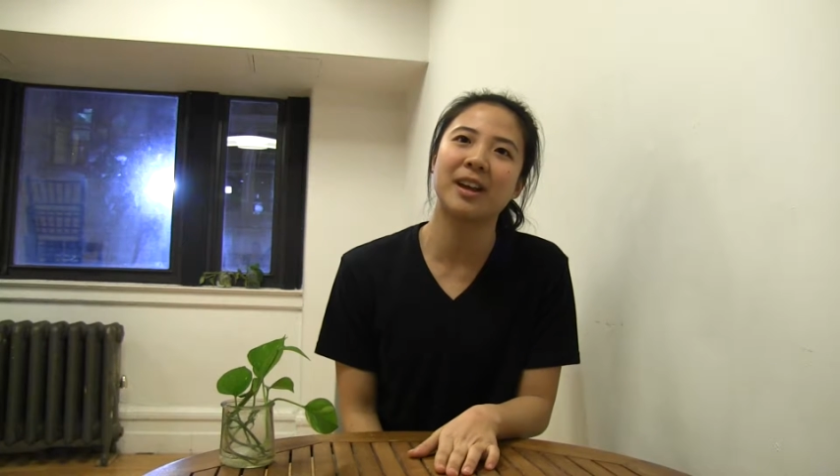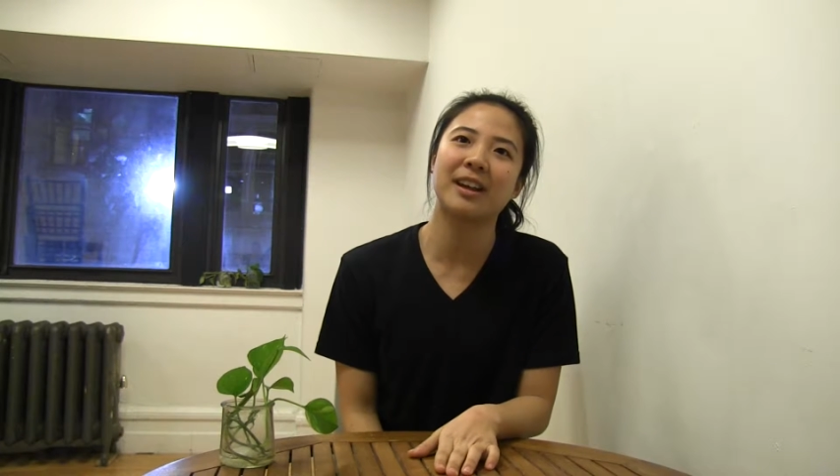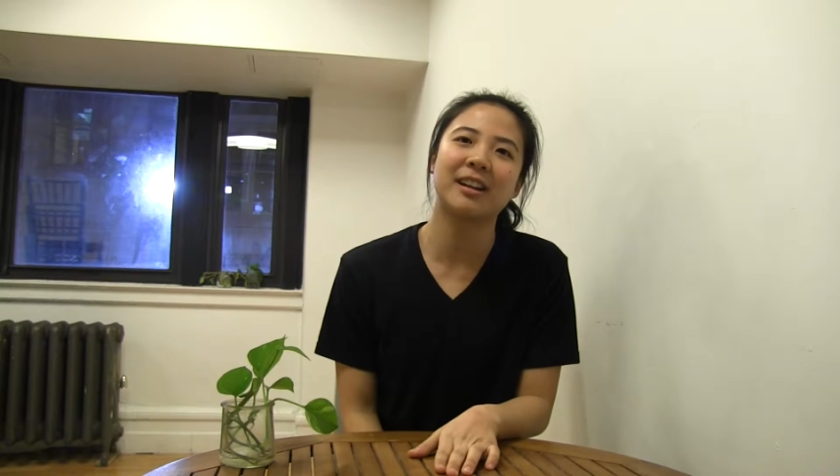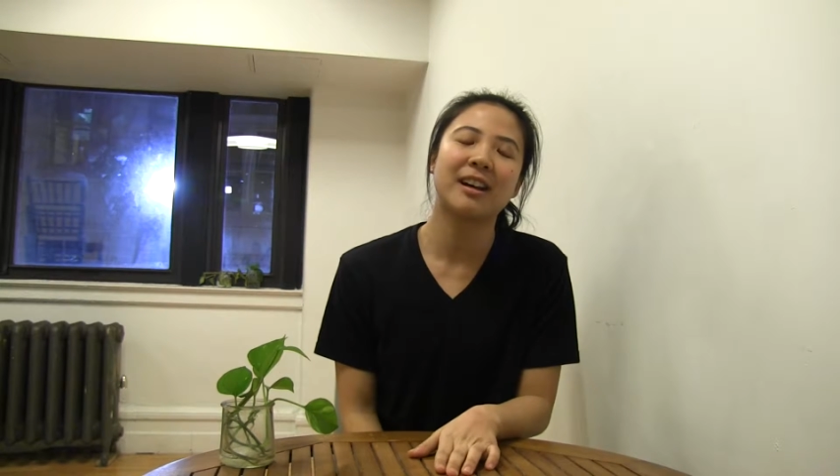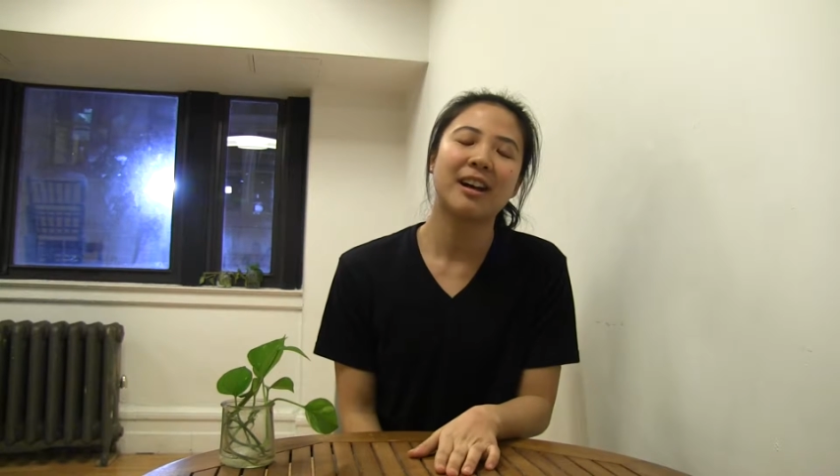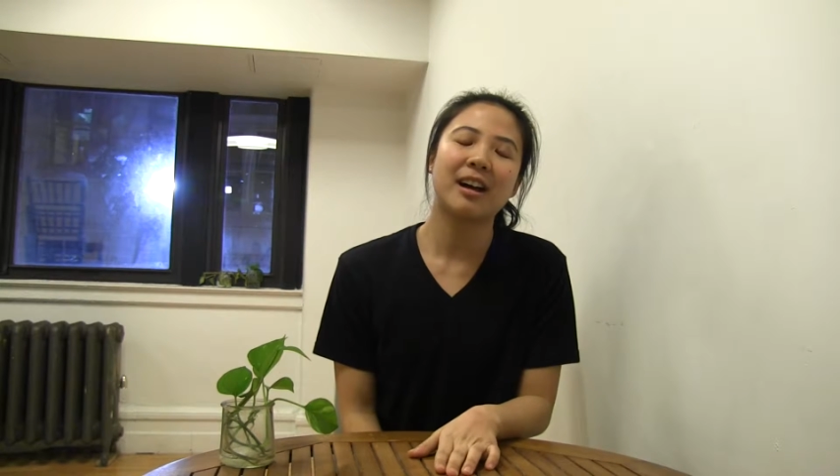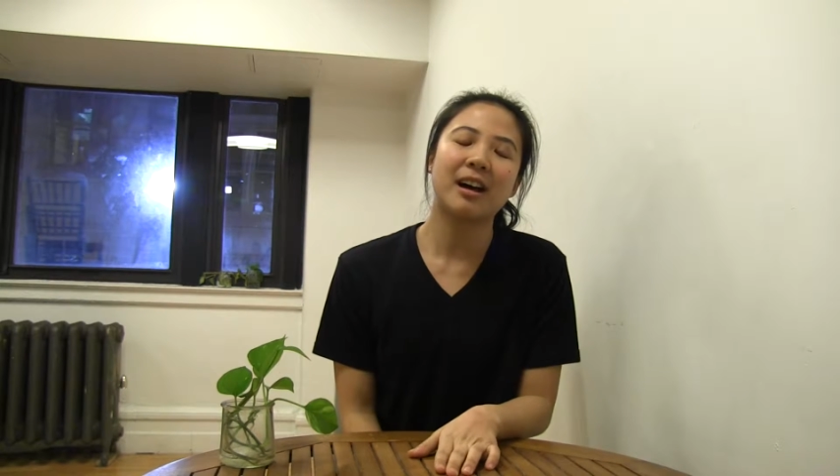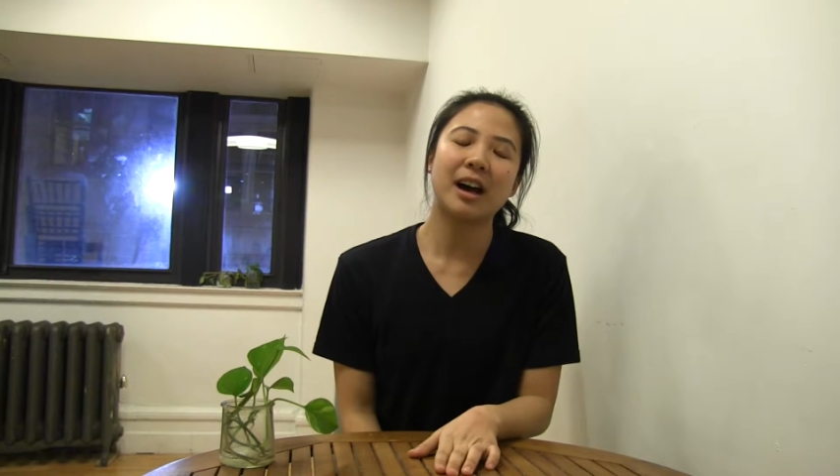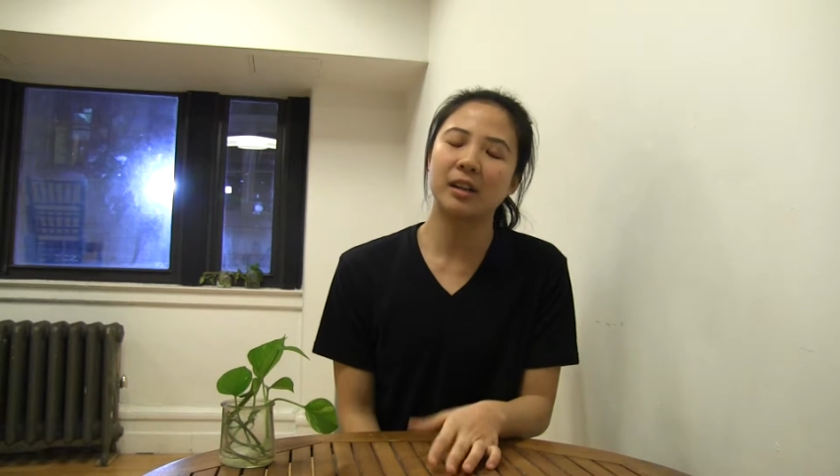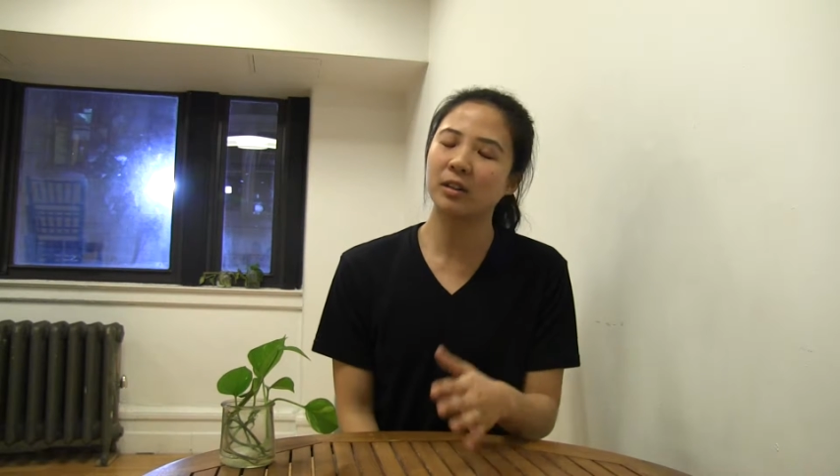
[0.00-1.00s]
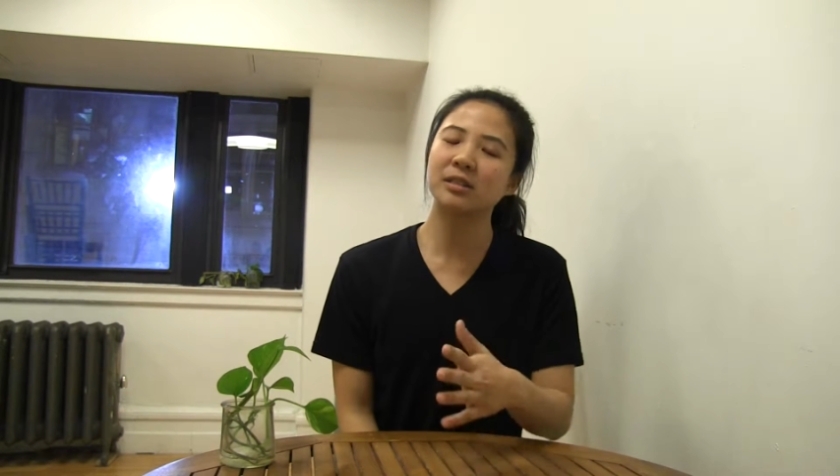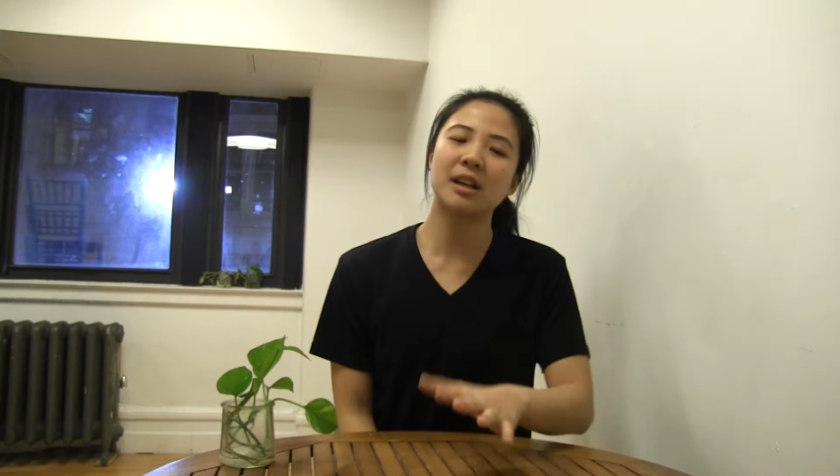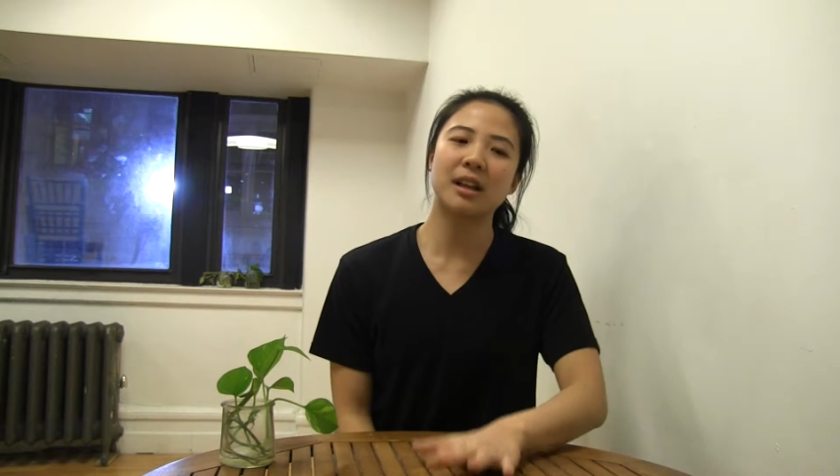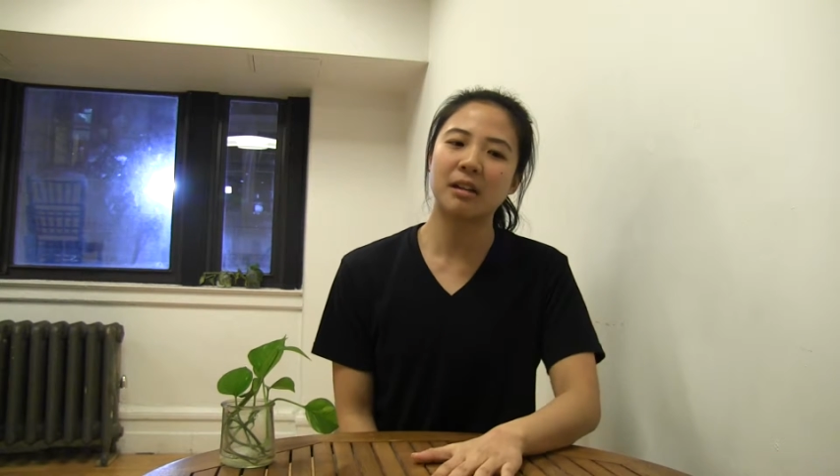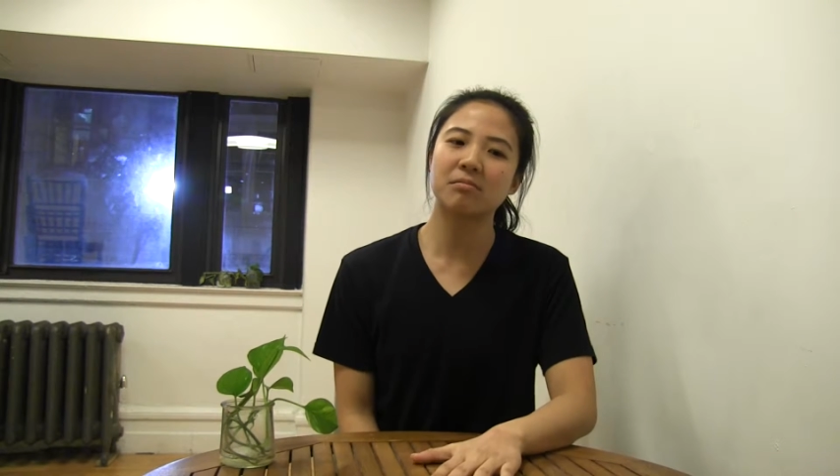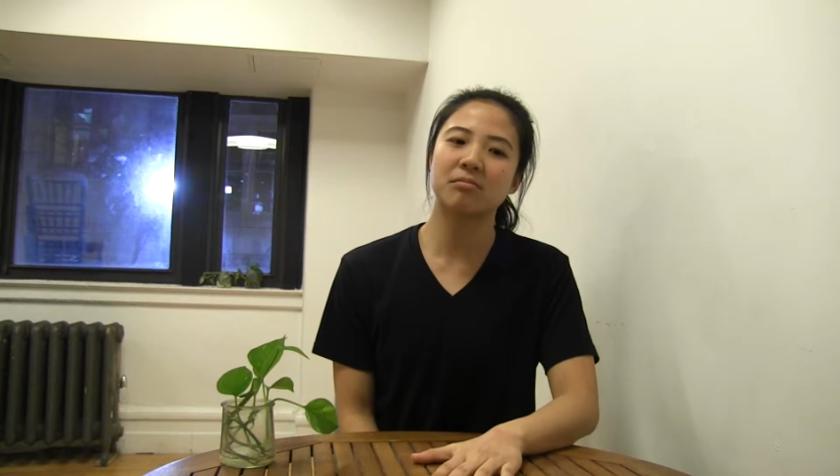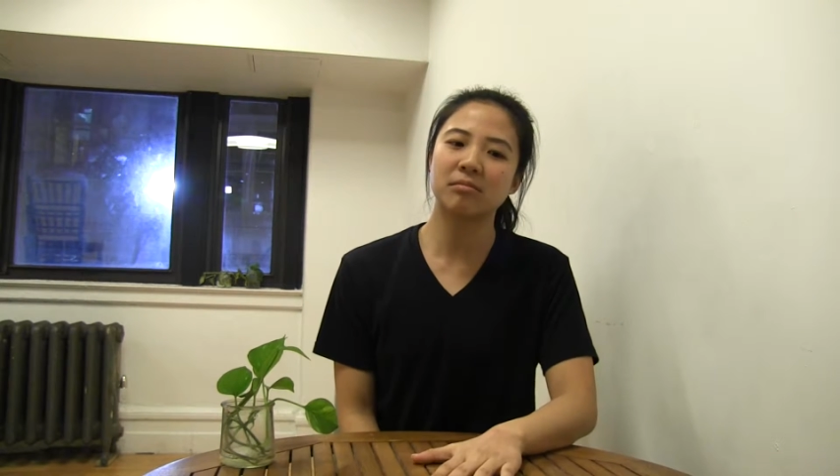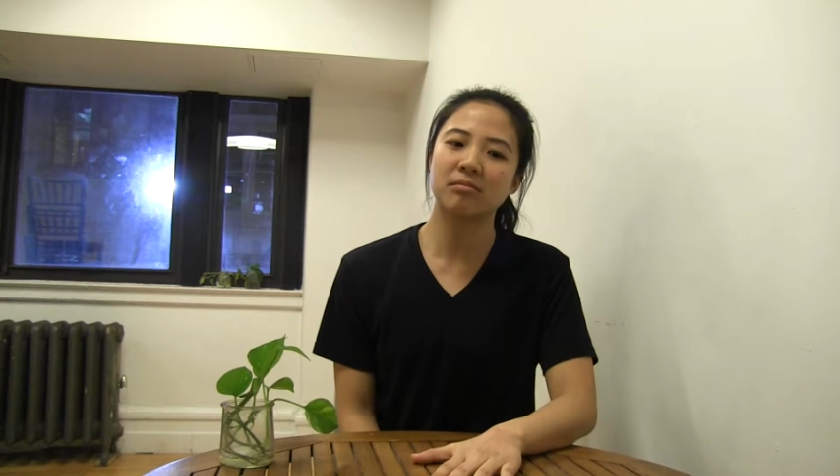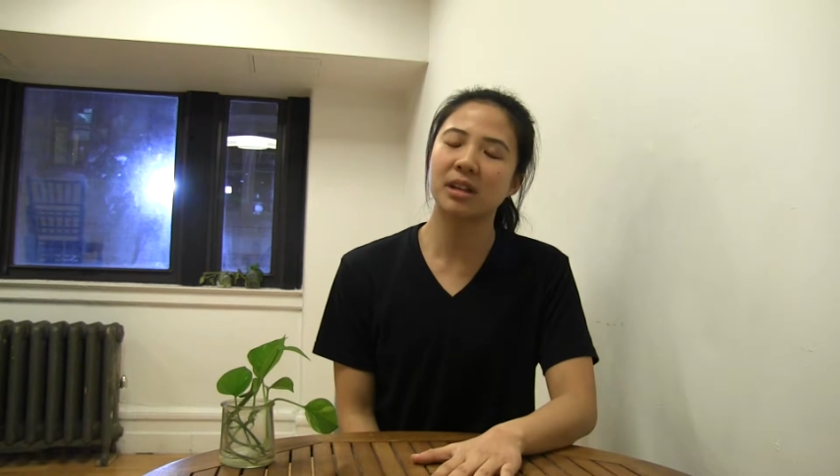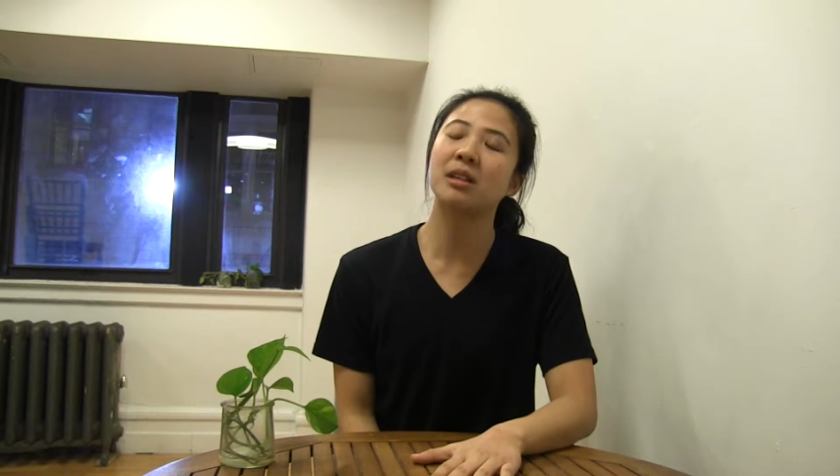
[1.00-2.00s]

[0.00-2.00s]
And I looked at that